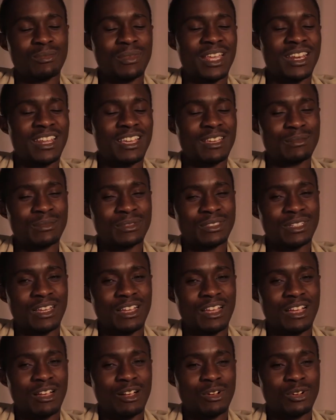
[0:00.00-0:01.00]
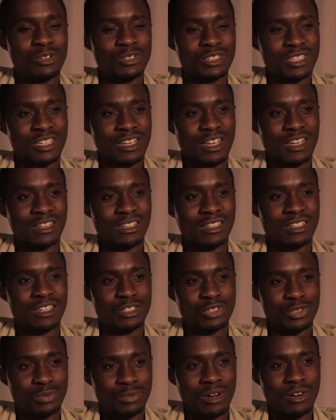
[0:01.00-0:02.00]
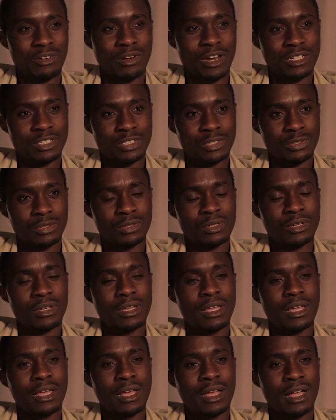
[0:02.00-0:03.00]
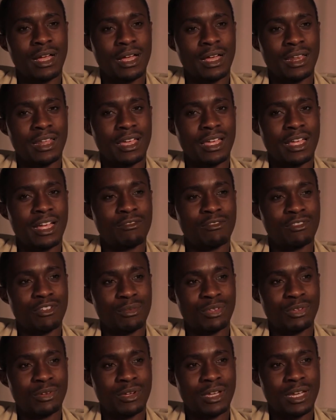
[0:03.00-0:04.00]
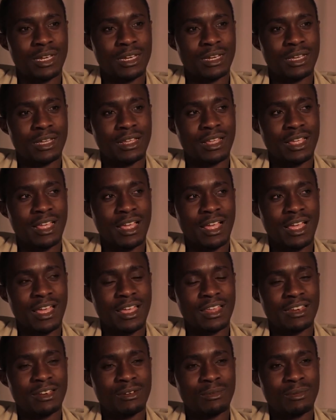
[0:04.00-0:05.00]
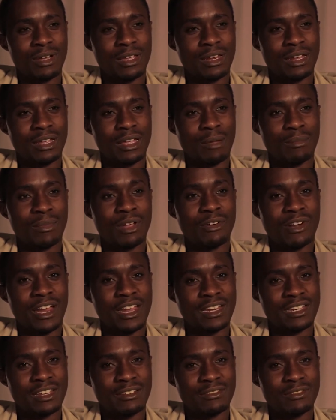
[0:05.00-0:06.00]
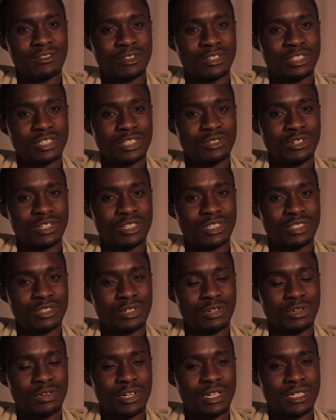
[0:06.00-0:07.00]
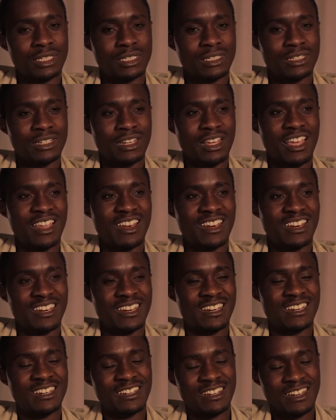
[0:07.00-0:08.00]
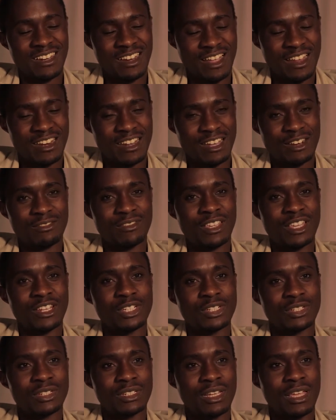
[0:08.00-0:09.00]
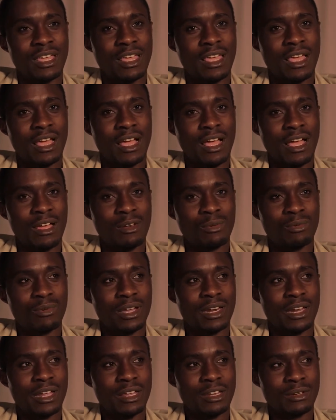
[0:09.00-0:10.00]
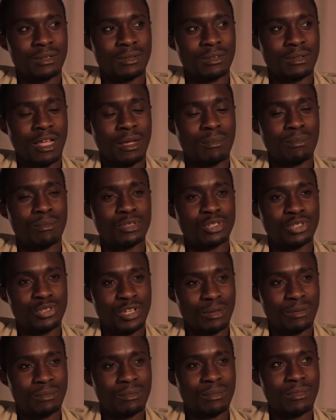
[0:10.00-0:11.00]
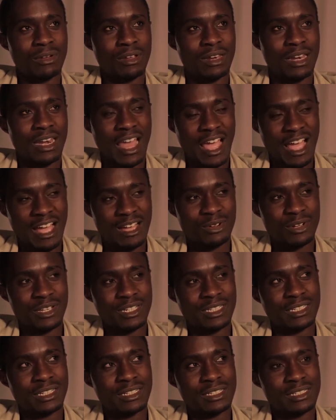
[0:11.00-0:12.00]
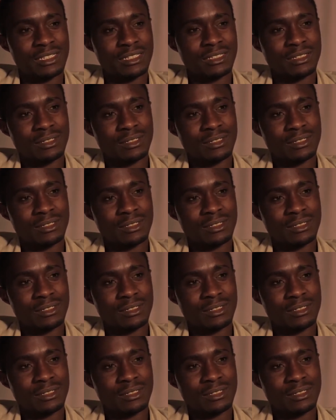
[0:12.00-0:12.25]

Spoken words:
name's Oscar Katuma RANZO, and I come from Uganda. And I'm a writer for children's stories and adult fiction. And what I am doing now is that